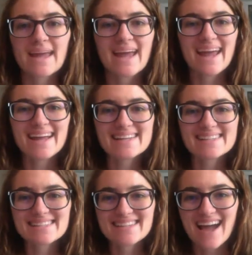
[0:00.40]
Hey
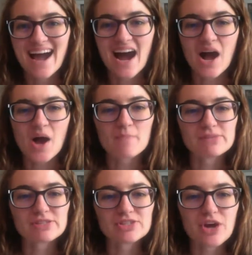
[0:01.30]
guys.
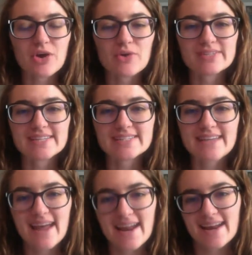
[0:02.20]
So
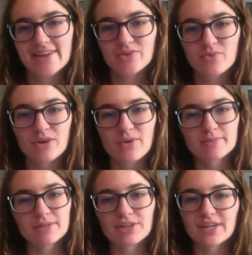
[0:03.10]
today you are going to
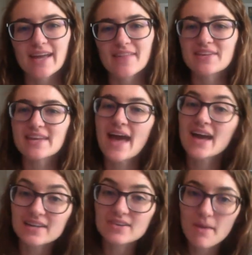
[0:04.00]
be looking at the
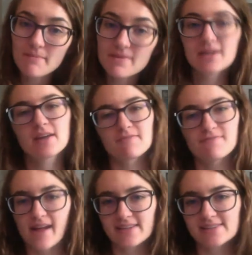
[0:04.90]
economic
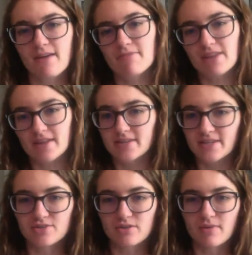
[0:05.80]
effects of the
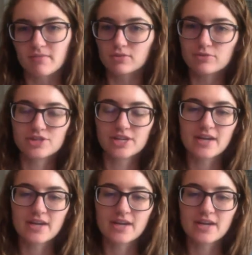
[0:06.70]
Industrial Revolution.